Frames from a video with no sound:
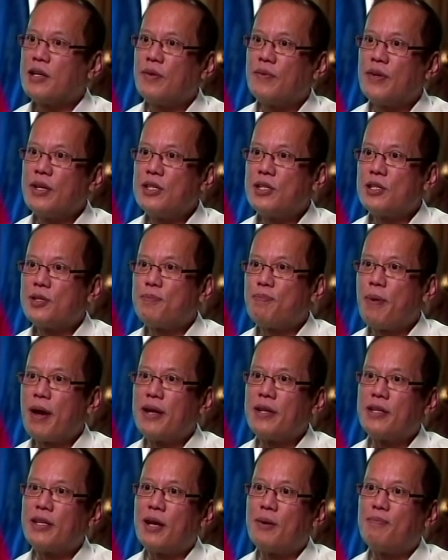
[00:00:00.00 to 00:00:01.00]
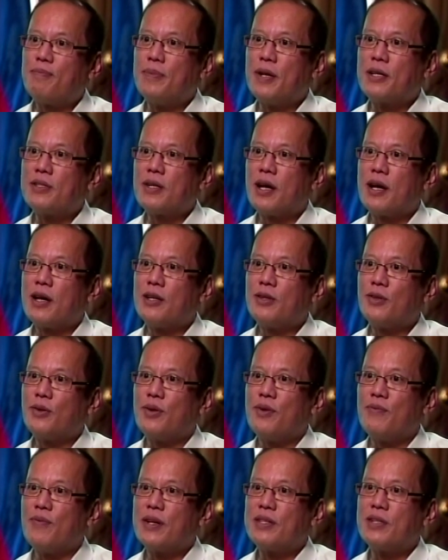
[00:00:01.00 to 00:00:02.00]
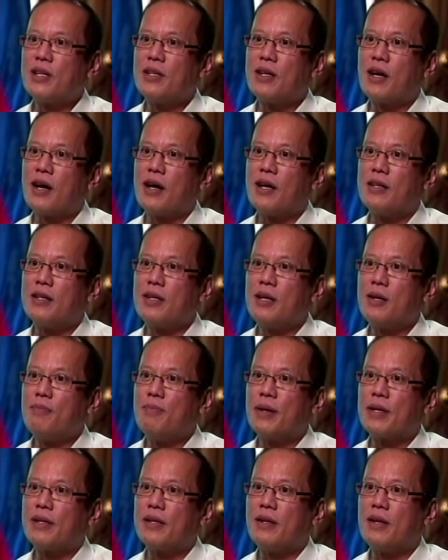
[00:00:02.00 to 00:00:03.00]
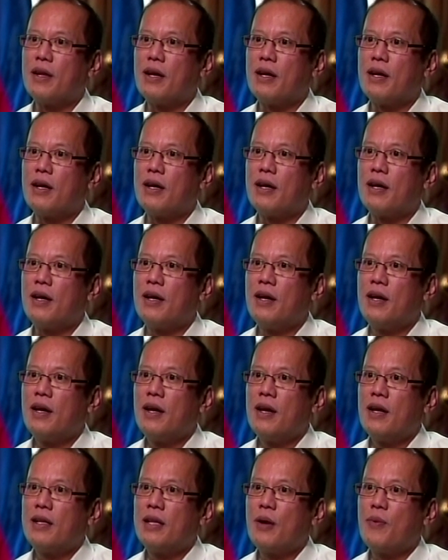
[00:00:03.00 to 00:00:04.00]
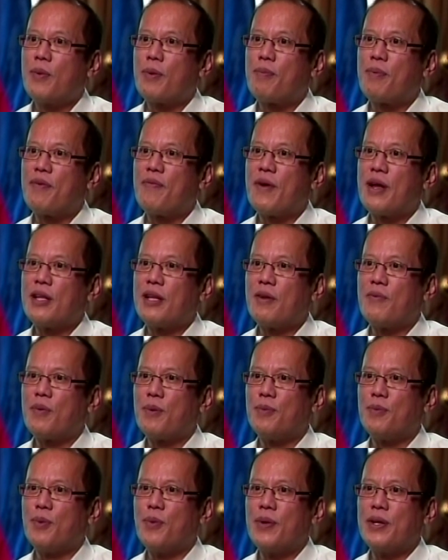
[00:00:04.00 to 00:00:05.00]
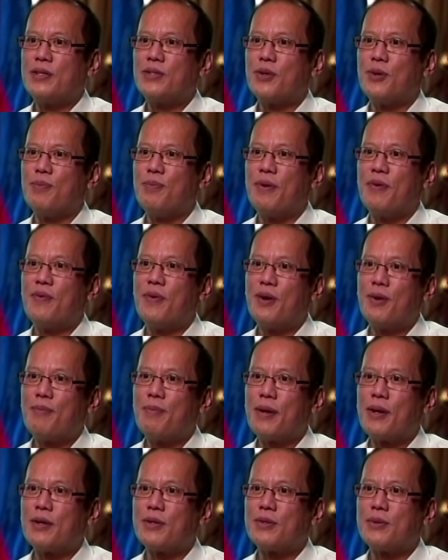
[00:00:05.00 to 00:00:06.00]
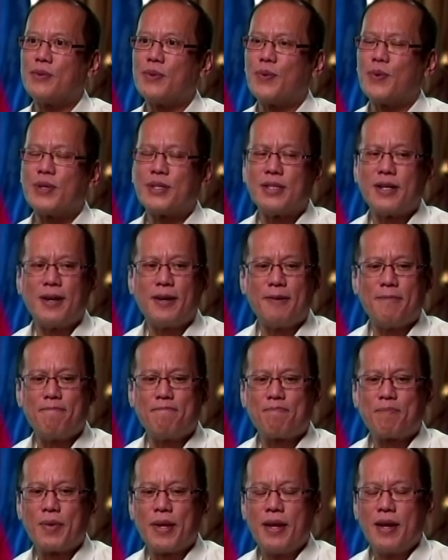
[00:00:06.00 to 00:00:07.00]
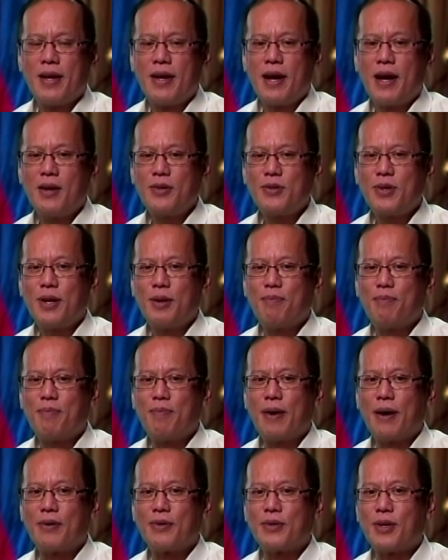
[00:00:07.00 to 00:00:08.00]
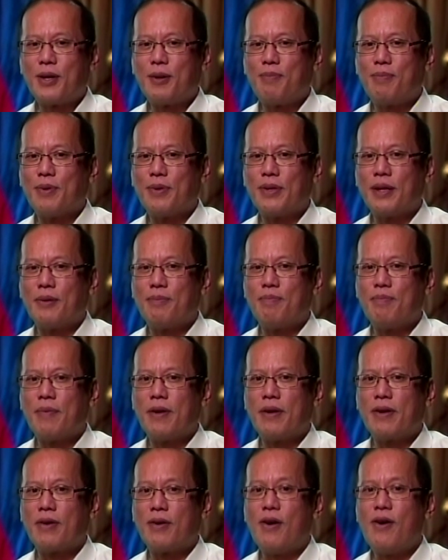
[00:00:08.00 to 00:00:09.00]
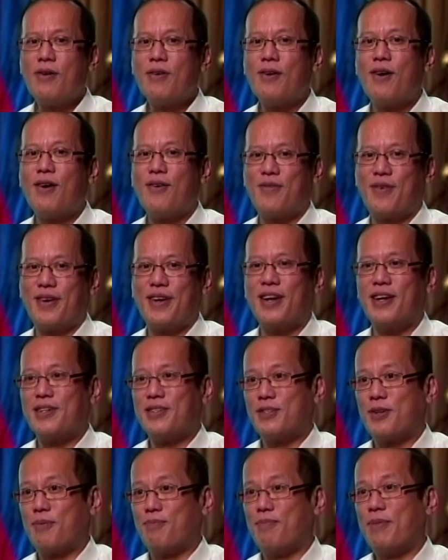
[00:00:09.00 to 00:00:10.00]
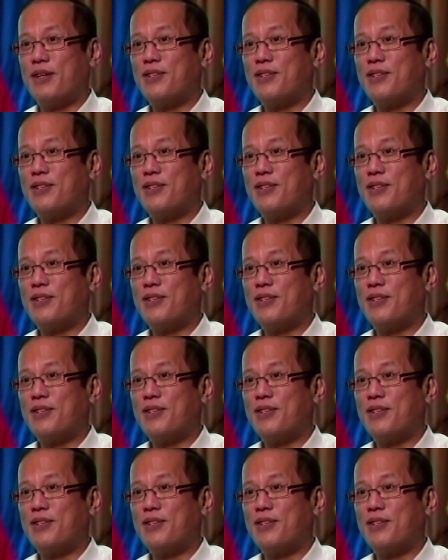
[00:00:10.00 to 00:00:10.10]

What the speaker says: a lot of this is pent-up desire to invest in the country, but they were prevented from doing so before because it was, how should I put it, wrong governance or